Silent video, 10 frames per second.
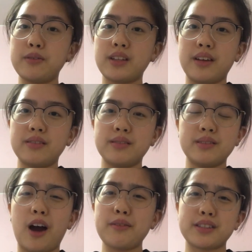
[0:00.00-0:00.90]
then
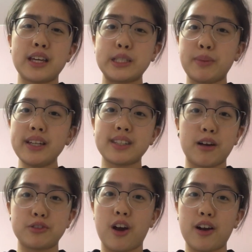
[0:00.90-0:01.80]
obviously his playstyle
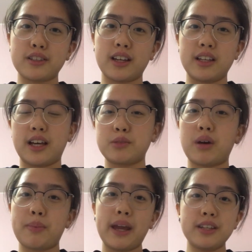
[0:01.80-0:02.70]
is toxic, and that's why
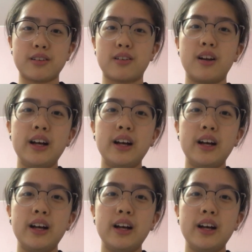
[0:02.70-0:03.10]
painter,